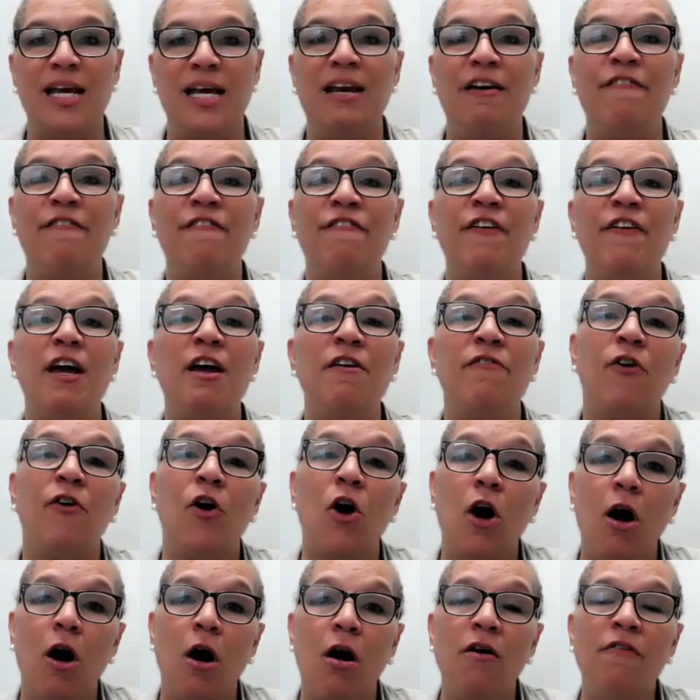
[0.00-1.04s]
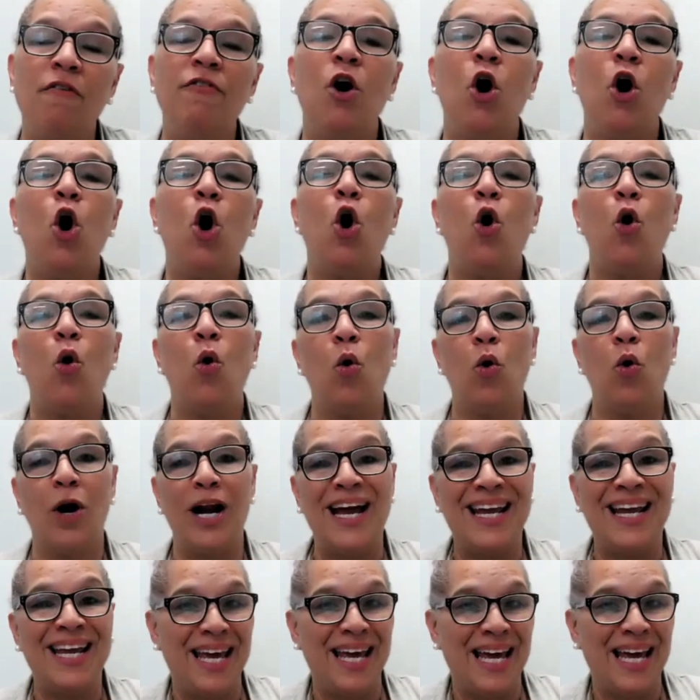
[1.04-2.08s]
in favor of or
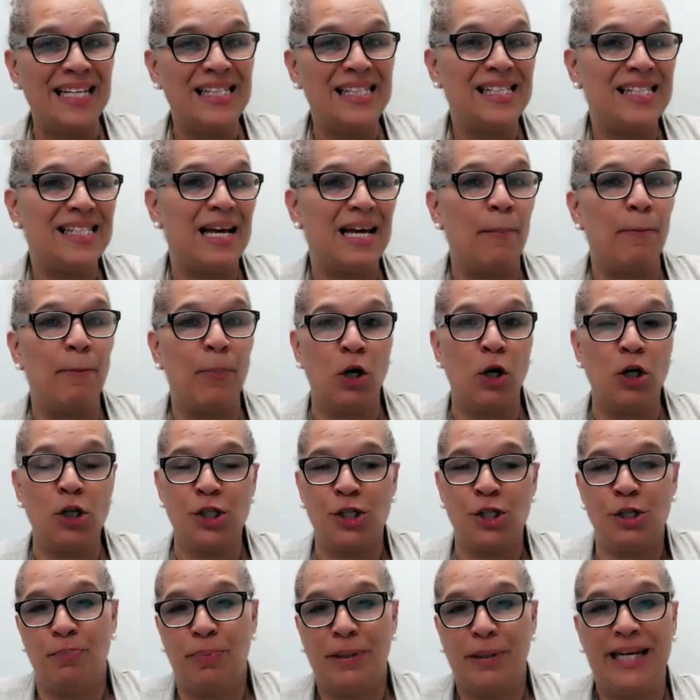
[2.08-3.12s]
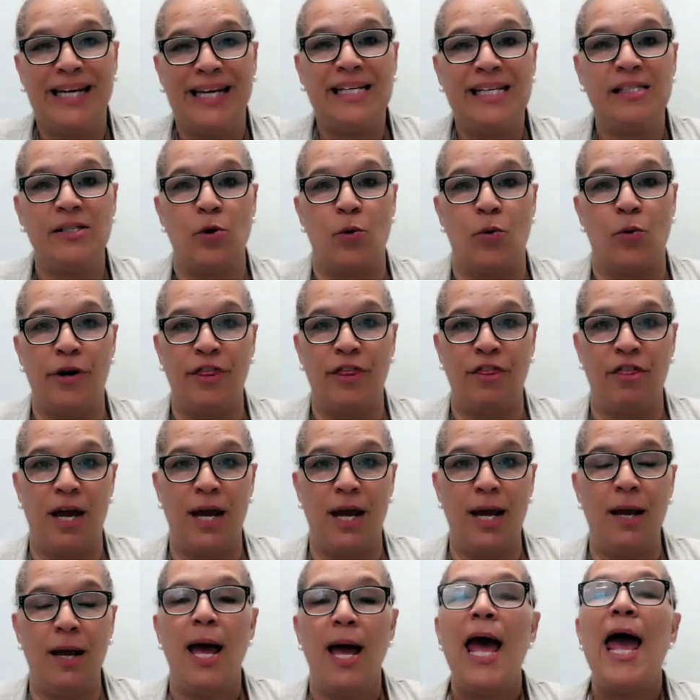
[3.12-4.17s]
against a person, place, or
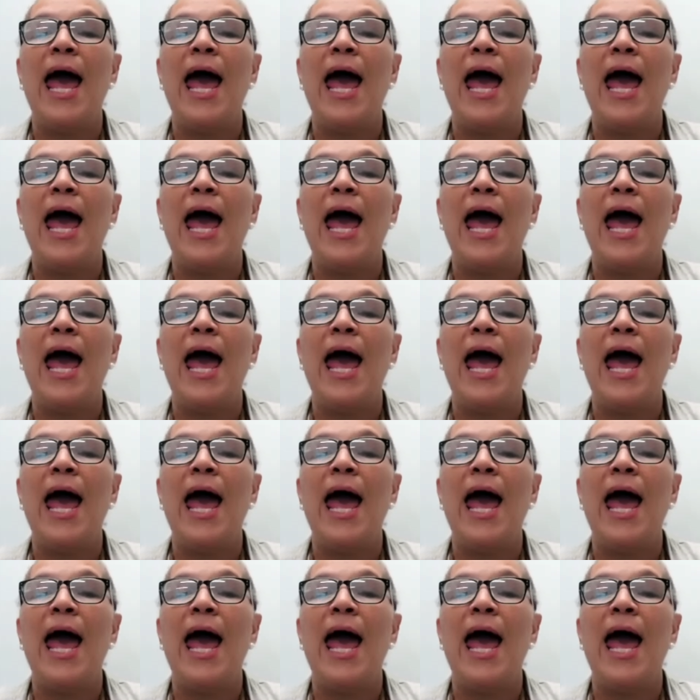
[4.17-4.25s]
thing.